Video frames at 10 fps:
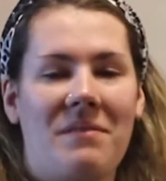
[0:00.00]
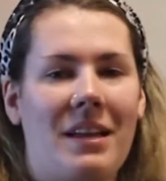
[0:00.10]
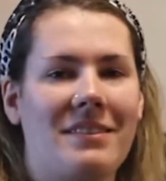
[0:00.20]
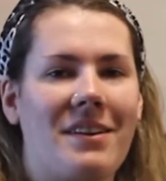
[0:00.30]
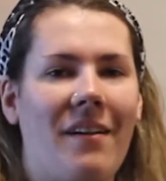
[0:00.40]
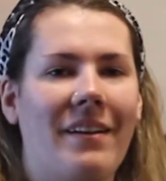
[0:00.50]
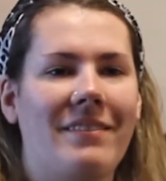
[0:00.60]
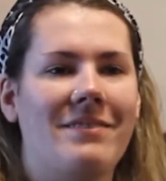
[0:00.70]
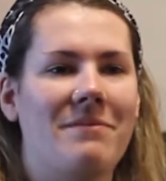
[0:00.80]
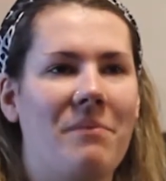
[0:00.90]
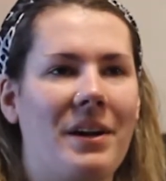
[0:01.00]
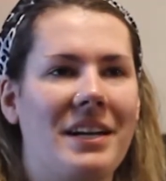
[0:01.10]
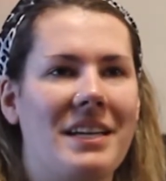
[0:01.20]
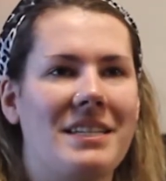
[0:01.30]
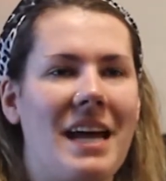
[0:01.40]
Let's call it what
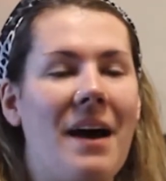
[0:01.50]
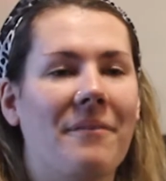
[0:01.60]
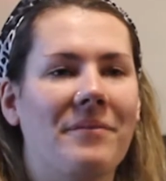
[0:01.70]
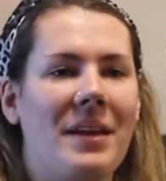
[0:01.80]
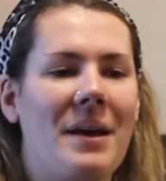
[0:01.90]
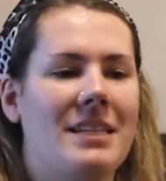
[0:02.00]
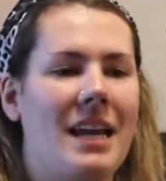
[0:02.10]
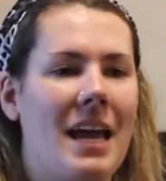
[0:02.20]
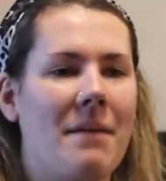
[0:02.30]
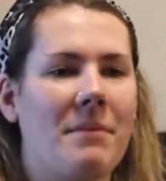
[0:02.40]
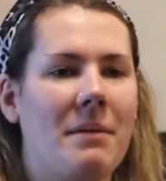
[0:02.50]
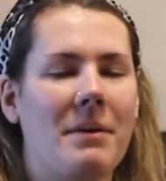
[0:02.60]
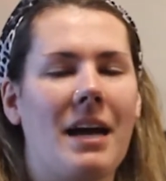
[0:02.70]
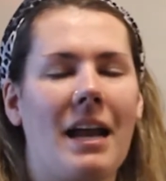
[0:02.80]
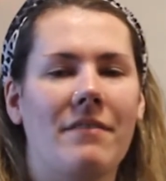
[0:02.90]
it is now. Today I'm going to
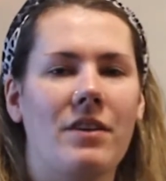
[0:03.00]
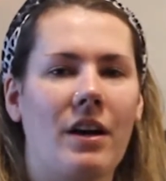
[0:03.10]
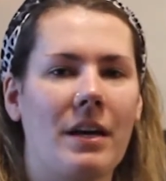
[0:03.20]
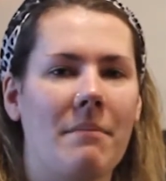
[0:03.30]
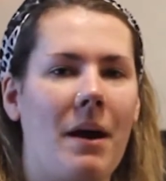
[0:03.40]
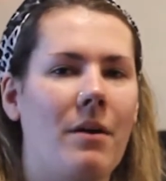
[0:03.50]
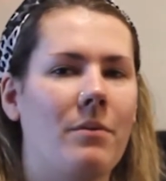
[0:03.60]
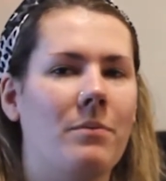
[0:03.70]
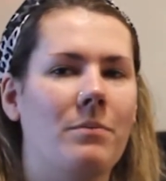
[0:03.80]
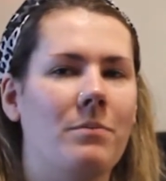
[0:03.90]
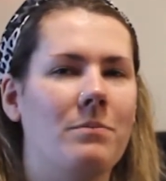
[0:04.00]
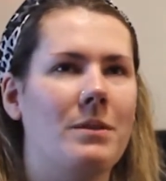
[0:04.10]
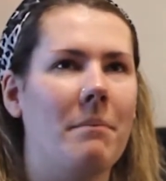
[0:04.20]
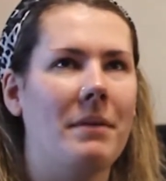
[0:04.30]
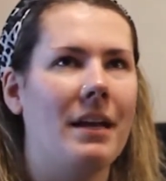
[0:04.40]
be kind of talking about
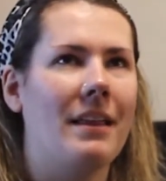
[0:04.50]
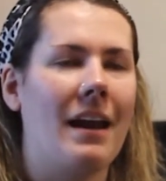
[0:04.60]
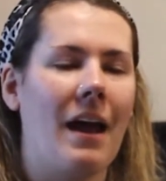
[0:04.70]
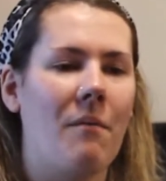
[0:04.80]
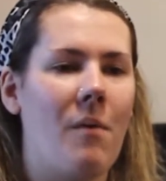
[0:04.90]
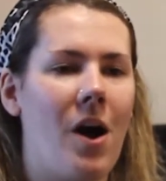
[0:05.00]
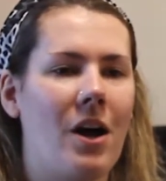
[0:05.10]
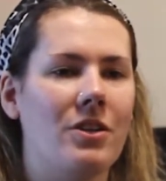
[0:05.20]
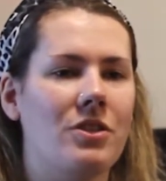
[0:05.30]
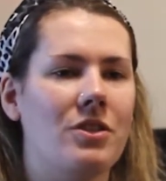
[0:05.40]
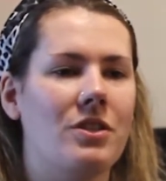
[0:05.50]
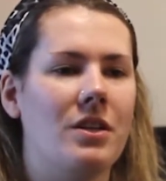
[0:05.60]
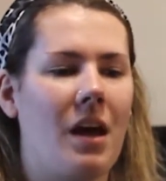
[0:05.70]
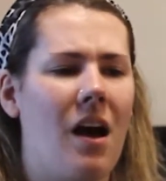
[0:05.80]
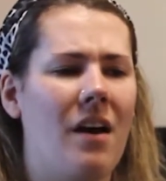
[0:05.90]
something that I
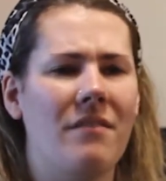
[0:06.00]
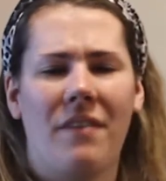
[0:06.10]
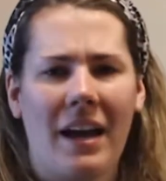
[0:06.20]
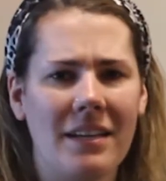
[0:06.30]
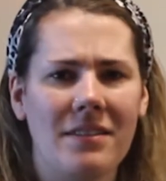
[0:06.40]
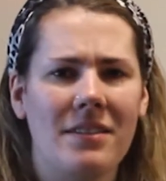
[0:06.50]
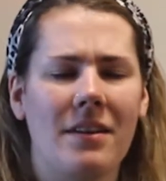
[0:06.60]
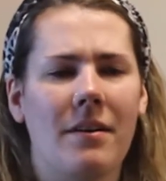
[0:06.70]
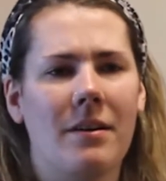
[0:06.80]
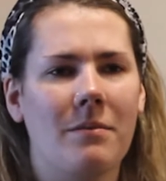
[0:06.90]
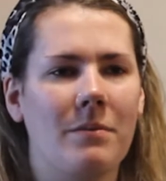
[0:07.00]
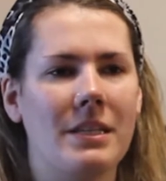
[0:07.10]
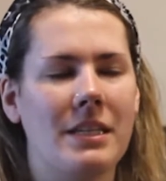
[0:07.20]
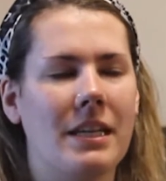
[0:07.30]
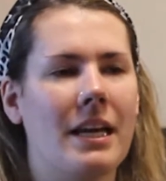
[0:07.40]
watched on Vice
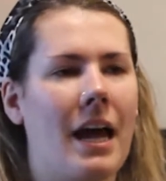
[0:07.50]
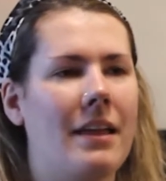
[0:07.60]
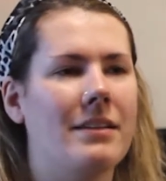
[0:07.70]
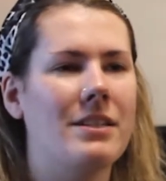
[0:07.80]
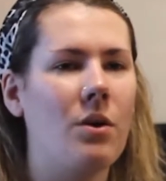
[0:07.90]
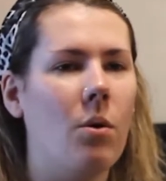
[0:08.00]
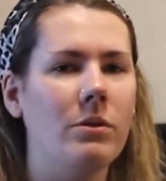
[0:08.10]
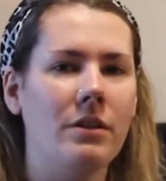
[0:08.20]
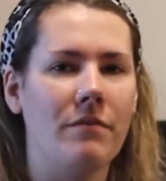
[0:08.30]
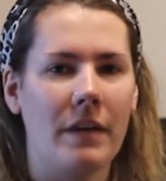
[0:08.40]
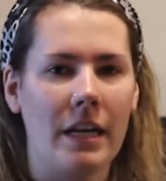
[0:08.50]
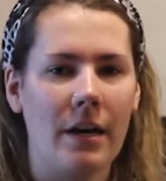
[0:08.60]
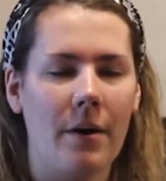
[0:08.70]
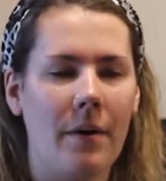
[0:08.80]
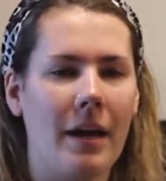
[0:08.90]
recently. It's an older
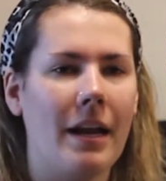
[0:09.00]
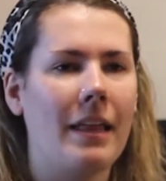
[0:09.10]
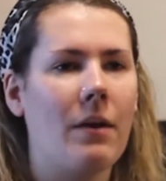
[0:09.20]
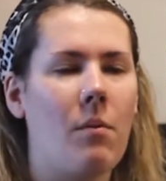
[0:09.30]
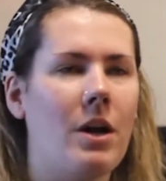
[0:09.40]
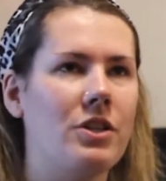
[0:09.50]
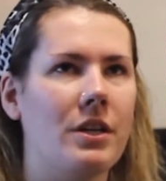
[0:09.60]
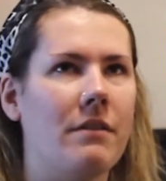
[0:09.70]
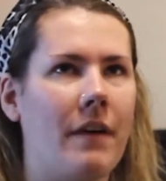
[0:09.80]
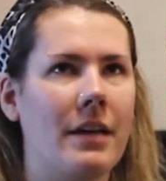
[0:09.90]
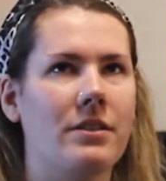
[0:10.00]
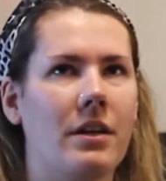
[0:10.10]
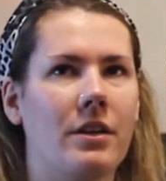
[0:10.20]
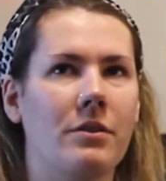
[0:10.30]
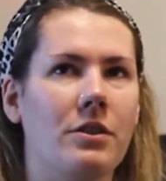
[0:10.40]
video and I like watching Vice
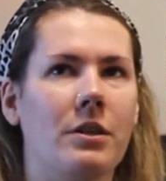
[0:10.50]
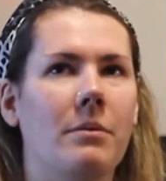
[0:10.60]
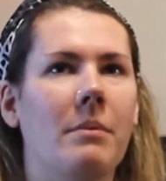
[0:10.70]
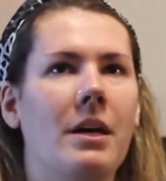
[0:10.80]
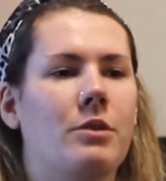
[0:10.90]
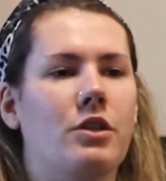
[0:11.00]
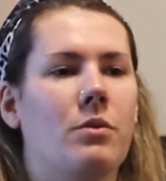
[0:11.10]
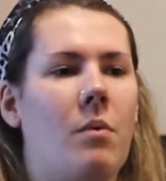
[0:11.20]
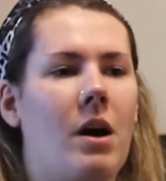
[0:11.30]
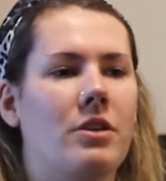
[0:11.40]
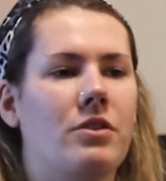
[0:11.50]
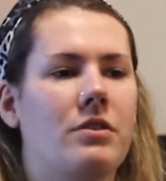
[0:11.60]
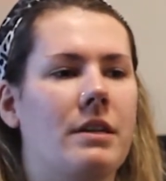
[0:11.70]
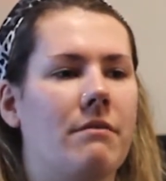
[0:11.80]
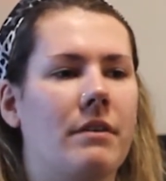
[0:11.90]
on YouTube just to
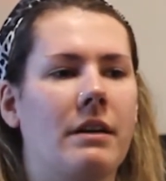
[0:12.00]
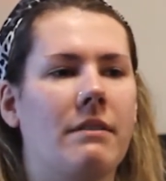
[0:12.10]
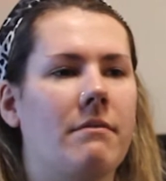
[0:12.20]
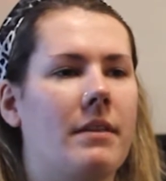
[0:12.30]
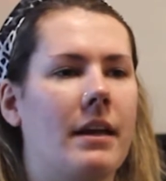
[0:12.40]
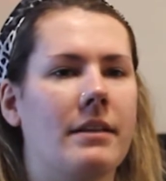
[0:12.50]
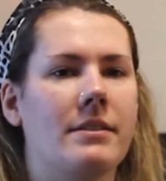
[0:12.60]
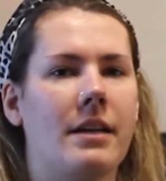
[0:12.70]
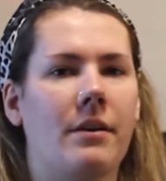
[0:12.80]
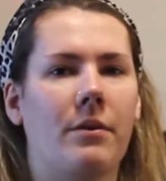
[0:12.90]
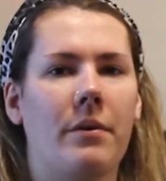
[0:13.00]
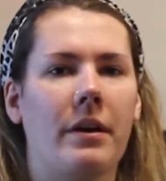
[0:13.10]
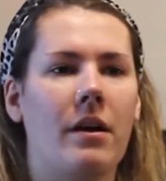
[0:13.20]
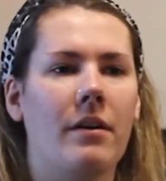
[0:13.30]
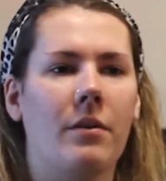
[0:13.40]
watch different things that are
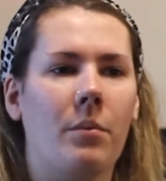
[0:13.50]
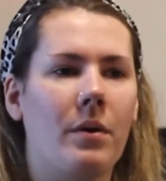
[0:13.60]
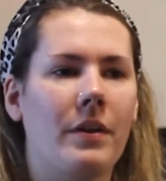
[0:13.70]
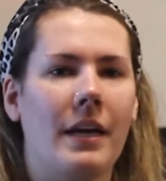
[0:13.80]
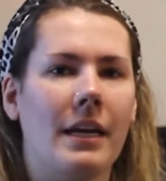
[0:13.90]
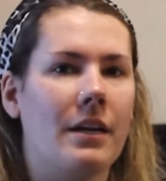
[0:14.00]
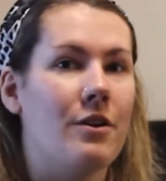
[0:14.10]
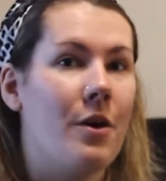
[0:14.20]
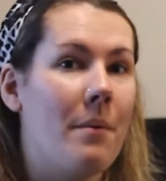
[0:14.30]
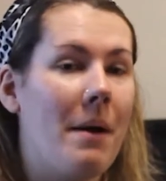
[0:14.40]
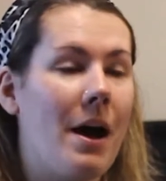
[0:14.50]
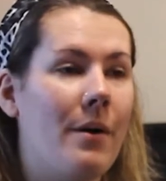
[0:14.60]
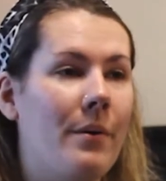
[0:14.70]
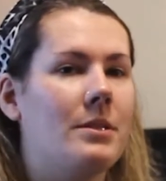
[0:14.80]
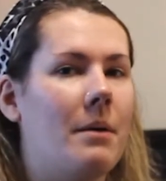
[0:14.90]
going on in the world that I didn't know
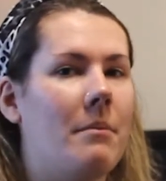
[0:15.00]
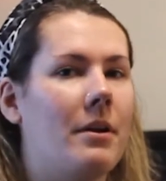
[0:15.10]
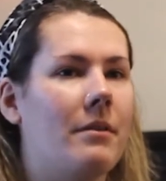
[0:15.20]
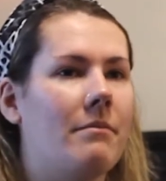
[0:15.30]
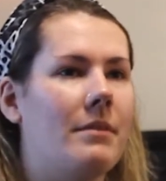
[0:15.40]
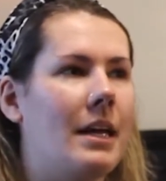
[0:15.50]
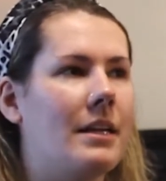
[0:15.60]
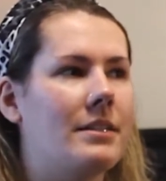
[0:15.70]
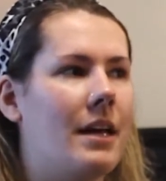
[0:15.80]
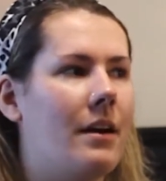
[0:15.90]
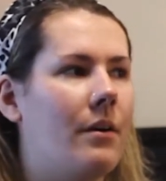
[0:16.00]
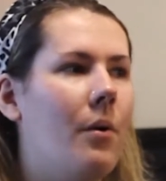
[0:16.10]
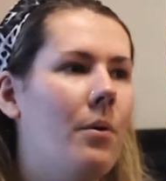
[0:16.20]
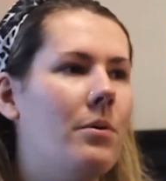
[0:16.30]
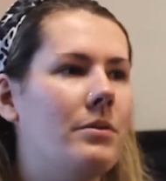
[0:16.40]
about. Some are things that are
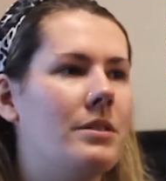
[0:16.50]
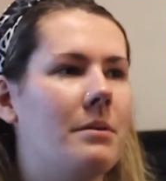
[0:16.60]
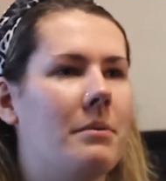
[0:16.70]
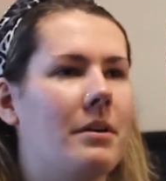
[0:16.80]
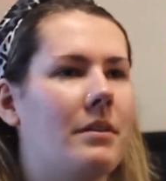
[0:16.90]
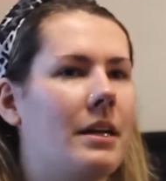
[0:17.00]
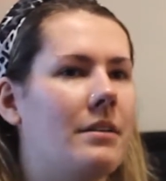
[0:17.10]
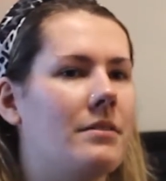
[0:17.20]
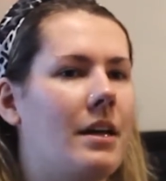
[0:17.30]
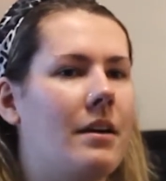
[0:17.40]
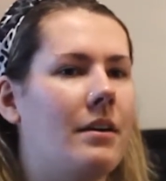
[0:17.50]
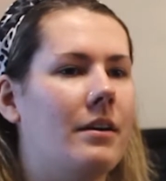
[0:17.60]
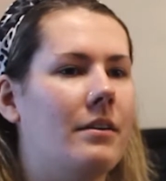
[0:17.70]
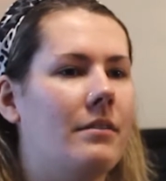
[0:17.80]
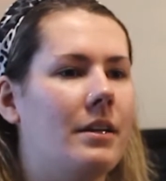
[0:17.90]
old, some are things that
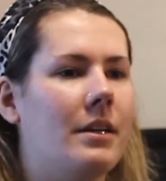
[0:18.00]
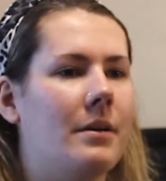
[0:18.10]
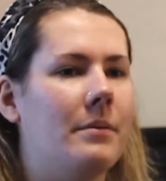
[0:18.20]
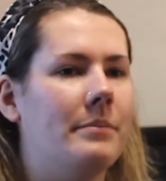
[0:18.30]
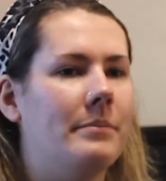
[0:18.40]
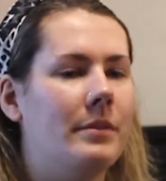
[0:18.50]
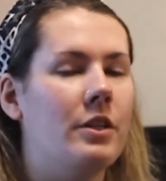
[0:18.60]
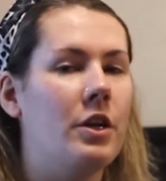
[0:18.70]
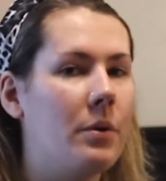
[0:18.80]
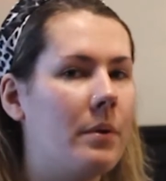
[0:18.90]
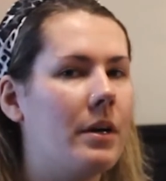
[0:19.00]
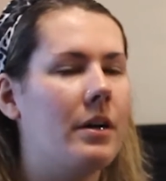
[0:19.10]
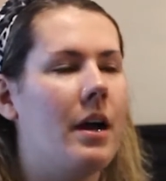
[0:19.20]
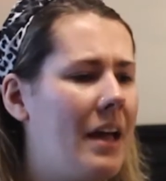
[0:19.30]
are, newer.